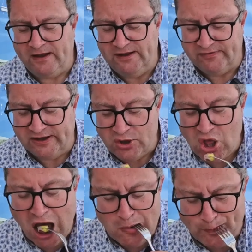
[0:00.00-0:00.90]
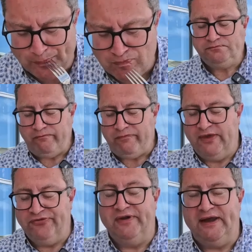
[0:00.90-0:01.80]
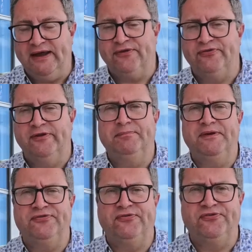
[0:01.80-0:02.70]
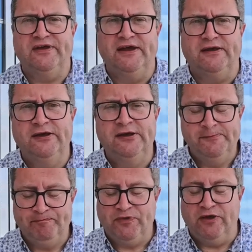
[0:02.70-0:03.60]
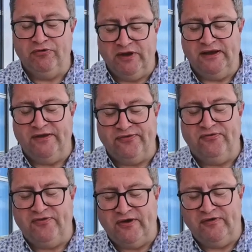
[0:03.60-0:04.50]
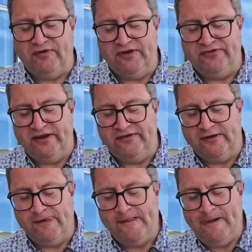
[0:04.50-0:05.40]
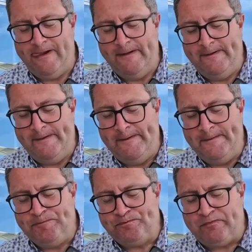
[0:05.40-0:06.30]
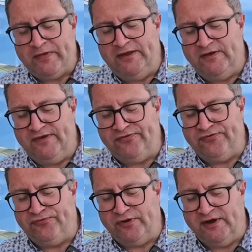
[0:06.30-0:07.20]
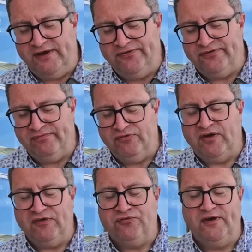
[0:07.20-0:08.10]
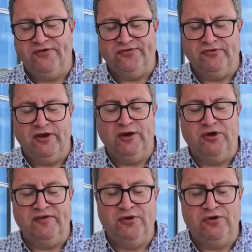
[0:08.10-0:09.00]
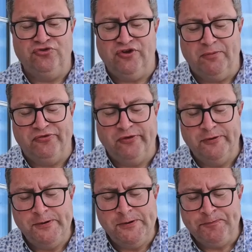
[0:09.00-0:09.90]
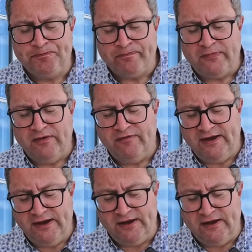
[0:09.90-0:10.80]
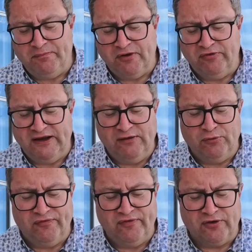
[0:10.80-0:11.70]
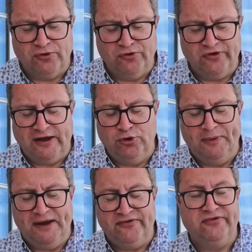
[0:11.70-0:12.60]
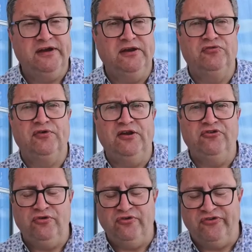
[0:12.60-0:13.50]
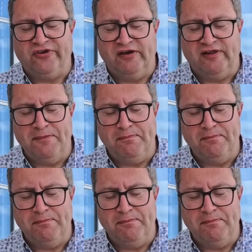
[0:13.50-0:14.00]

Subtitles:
Lovely. It's an excellent piece of steak. It really is very tender. Now these fries, I think fries is the right word, they're not chips. a really what are called allumettes in French, which is kind of like